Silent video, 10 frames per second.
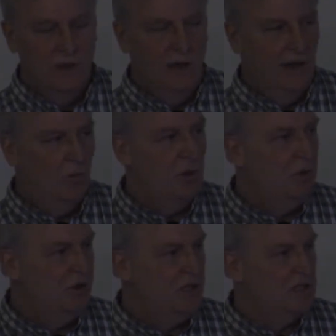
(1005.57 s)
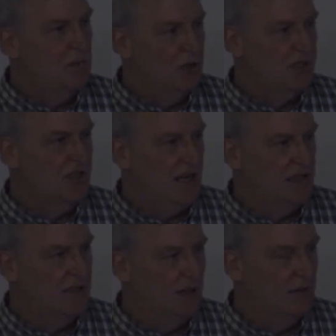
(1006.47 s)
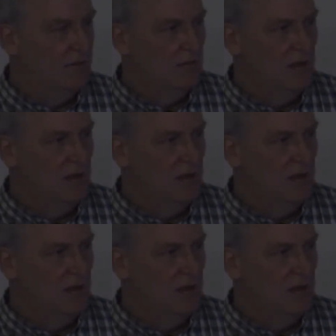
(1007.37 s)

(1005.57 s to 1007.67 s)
And then we put these melt stakes in.